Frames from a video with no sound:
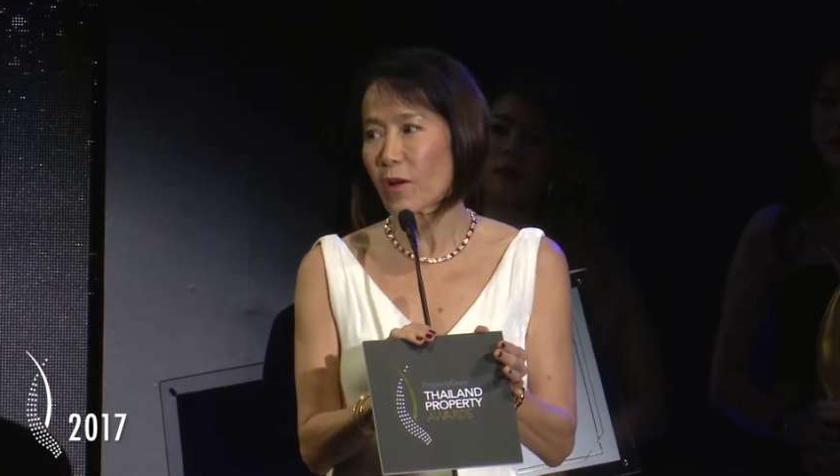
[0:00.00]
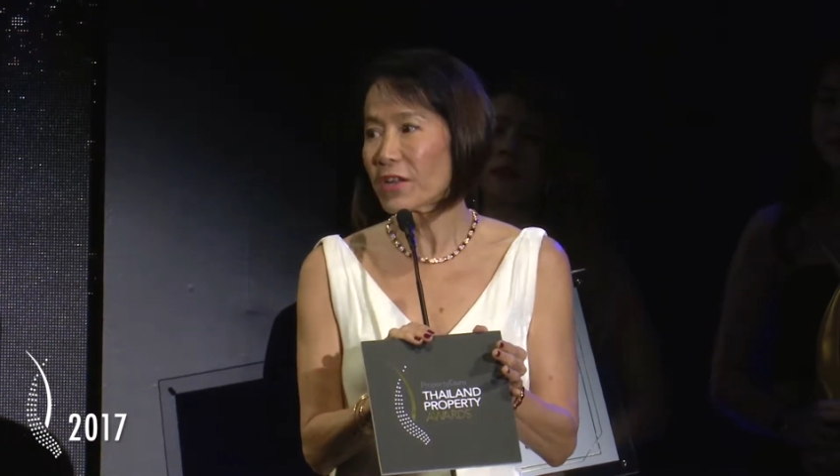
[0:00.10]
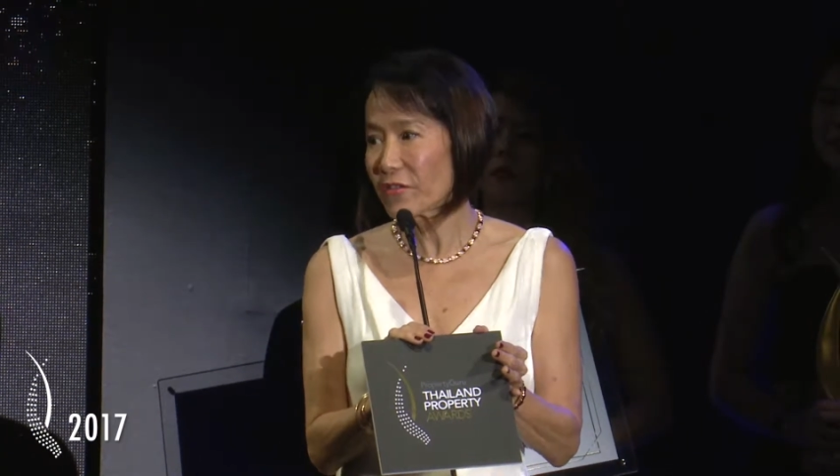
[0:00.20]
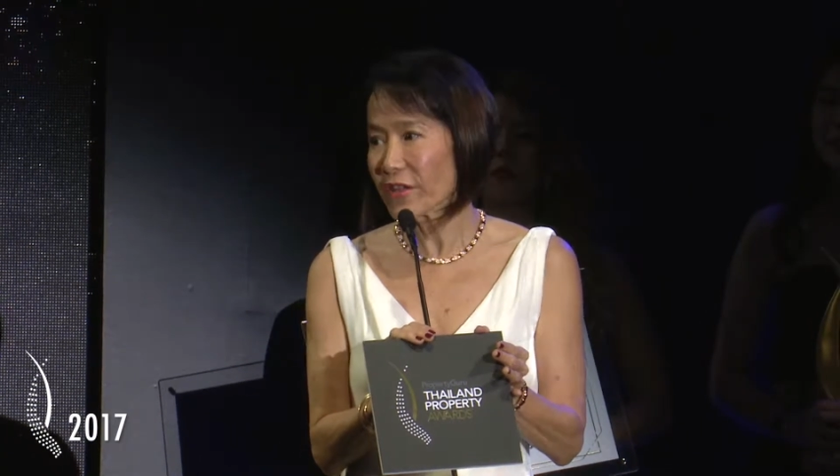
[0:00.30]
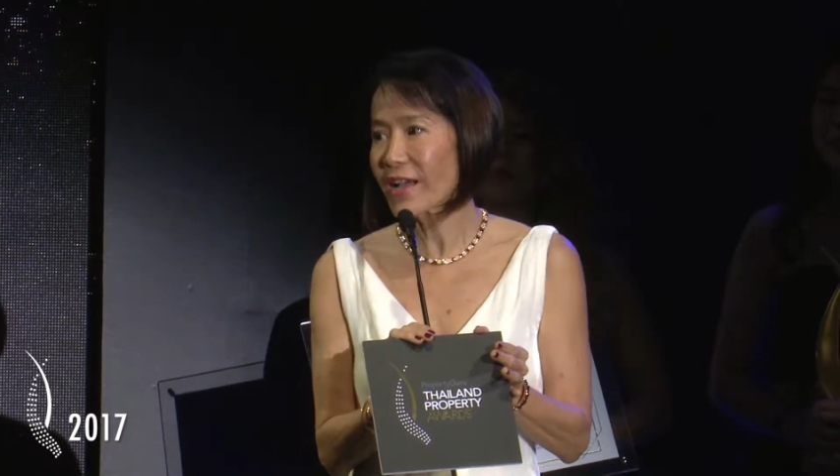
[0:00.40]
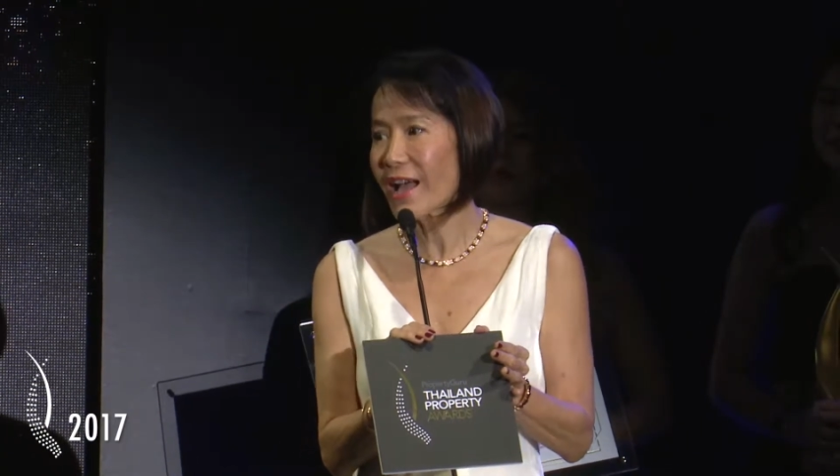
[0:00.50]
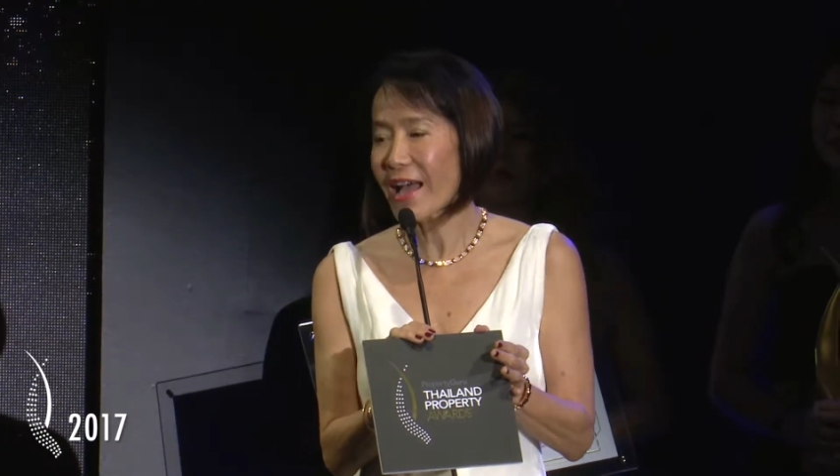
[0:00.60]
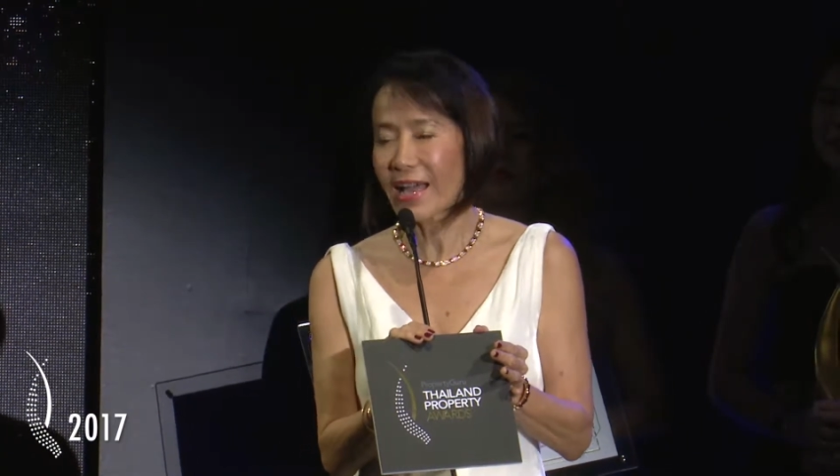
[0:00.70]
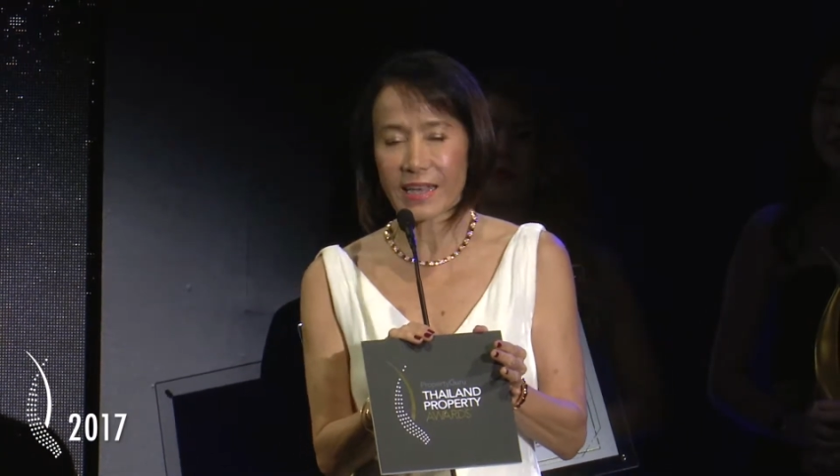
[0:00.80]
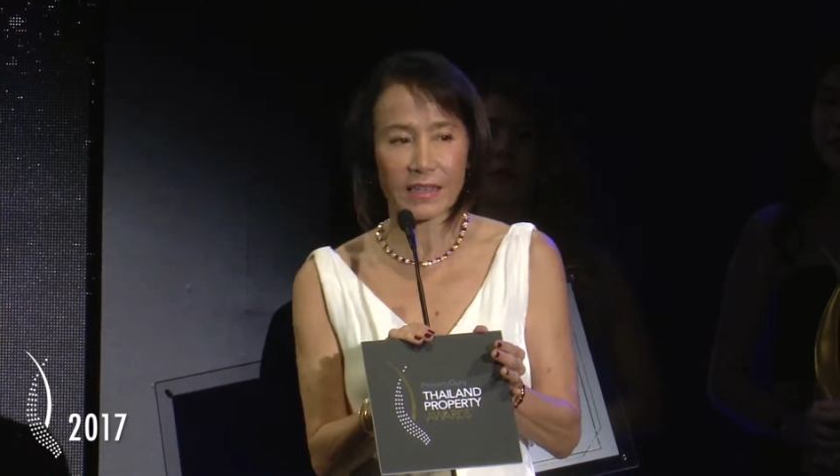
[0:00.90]
one of a
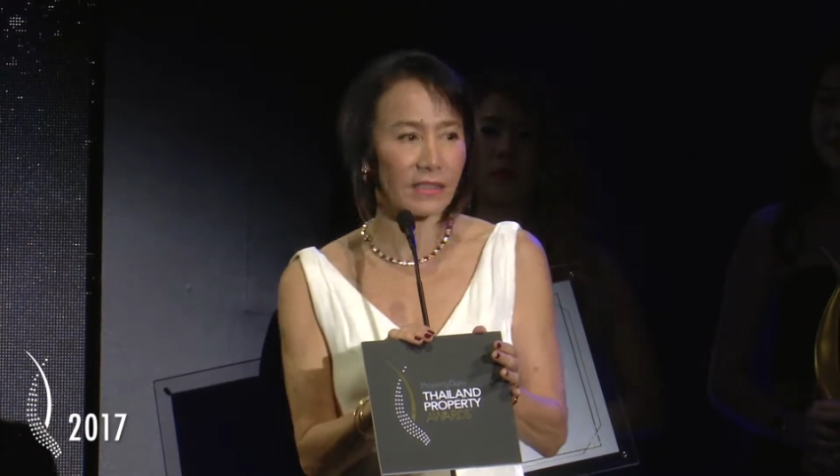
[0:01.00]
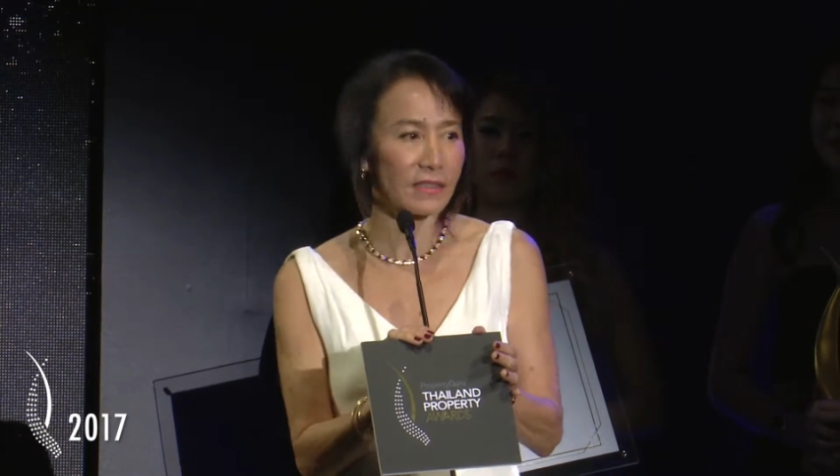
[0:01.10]
kind.